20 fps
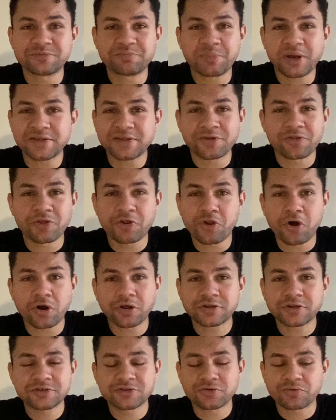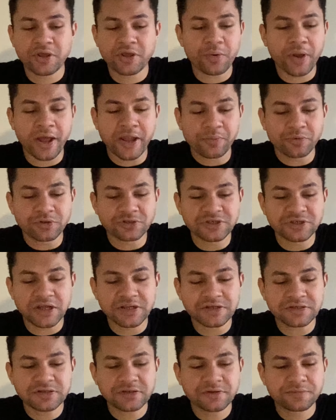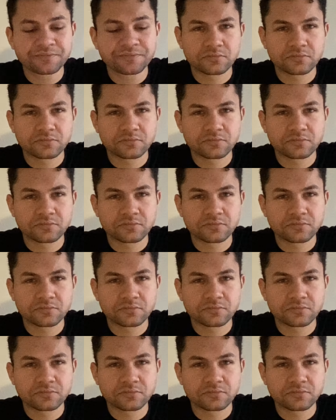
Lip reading: better than not, just don't care what anyone says.